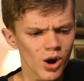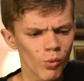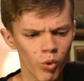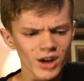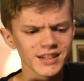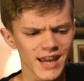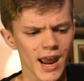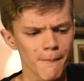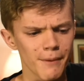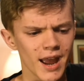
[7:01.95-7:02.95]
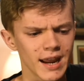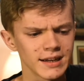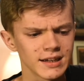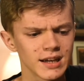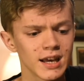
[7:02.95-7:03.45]
one
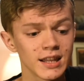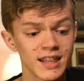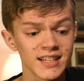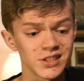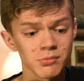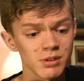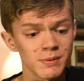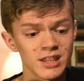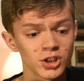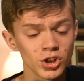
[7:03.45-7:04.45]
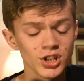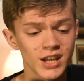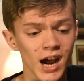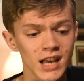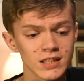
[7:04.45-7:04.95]
campaign, they seem to be the good
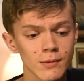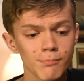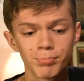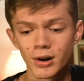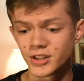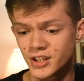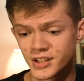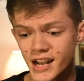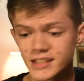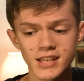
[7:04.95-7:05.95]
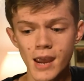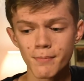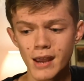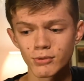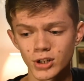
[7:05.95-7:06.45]
guys, but the next
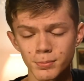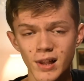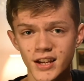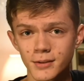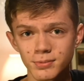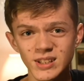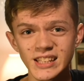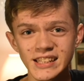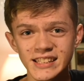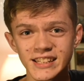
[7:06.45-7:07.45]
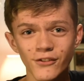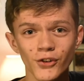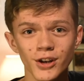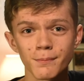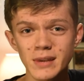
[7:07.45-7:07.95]
campaign when they're playing completely
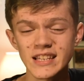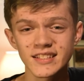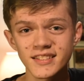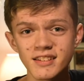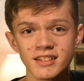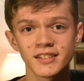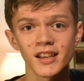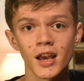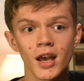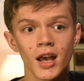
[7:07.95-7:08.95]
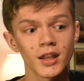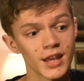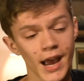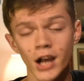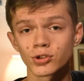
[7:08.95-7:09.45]
different PCs,
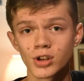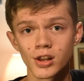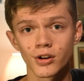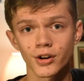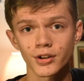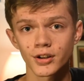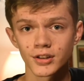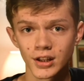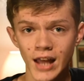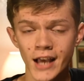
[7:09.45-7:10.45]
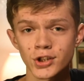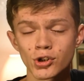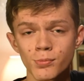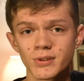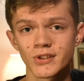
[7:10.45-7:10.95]
they actually learn the last
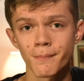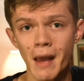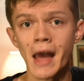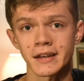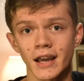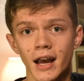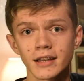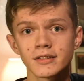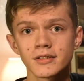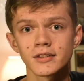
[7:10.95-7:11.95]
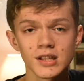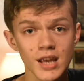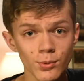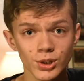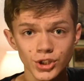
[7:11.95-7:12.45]
group was the bad guys.
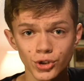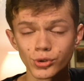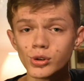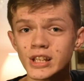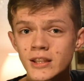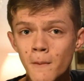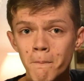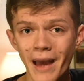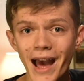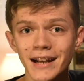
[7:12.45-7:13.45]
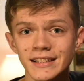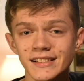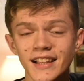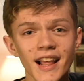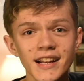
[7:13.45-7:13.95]
They were truly the
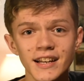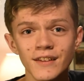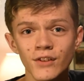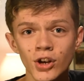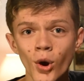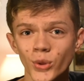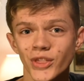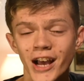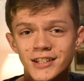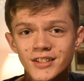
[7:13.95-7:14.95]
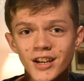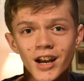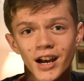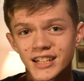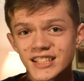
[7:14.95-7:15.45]
baddies and they didn't even know. That's
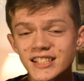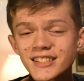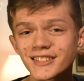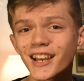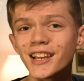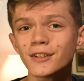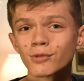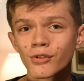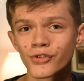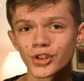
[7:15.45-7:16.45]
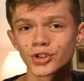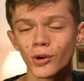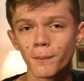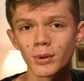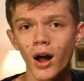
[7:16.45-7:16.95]
an insane
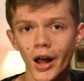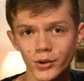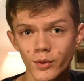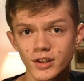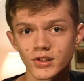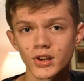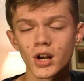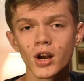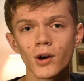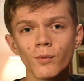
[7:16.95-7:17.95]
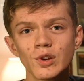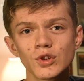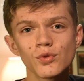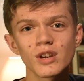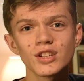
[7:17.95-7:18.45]
reversal plot twist which
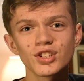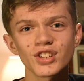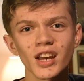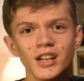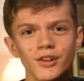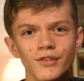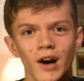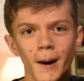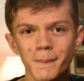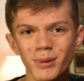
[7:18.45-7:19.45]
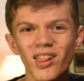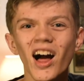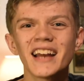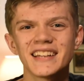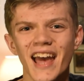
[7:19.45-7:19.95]
you can just kind of
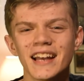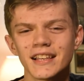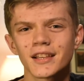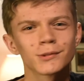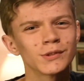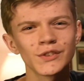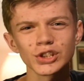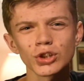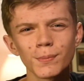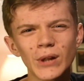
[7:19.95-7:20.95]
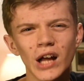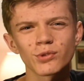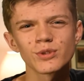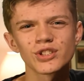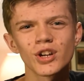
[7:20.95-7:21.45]
apply to anything. Reversal
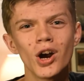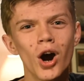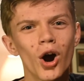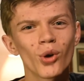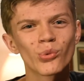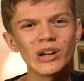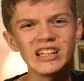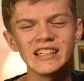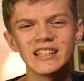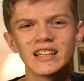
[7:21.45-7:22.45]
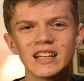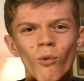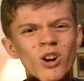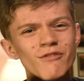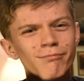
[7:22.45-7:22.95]
plot twists are really
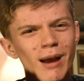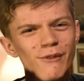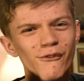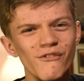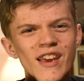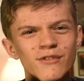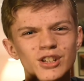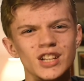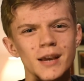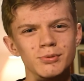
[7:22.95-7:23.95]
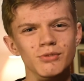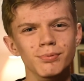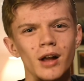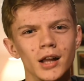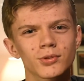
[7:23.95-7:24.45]
one of my favorite types of
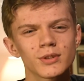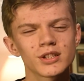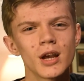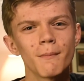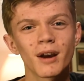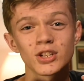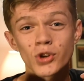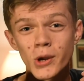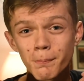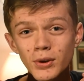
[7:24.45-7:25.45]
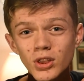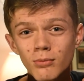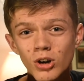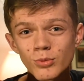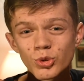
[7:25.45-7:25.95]
plot twists because you can put
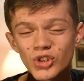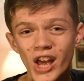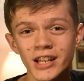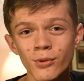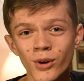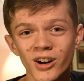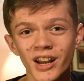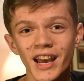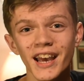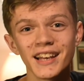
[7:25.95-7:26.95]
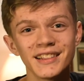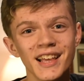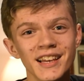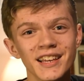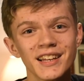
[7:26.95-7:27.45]
them almost anywhere and
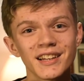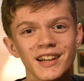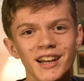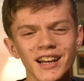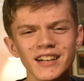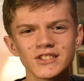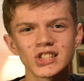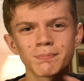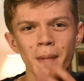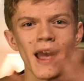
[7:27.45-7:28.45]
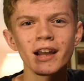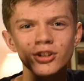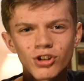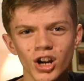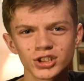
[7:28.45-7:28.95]
they can kind of span
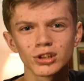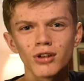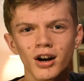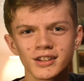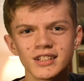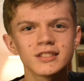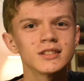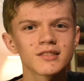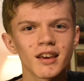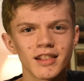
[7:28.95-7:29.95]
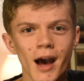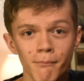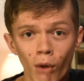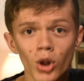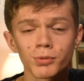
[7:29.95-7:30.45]
across the long distance like
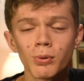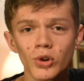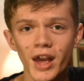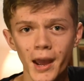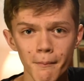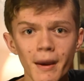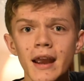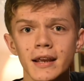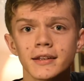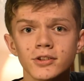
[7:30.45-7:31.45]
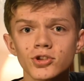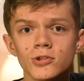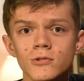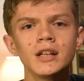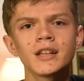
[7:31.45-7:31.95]
that, multiple campaigns.
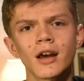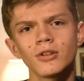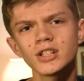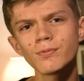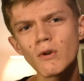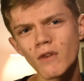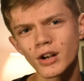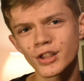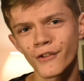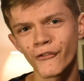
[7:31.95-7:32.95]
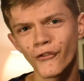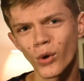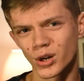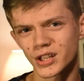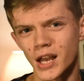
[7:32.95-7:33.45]
Now, let's move on to the
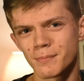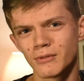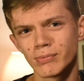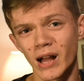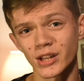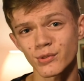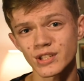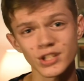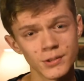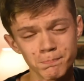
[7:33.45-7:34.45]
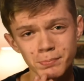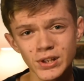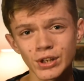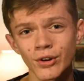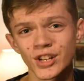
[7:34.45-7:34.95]
fourth type of plot twist, just
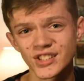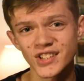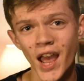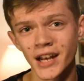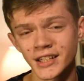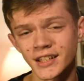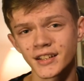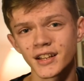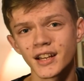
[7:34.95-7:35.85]
pure insanity.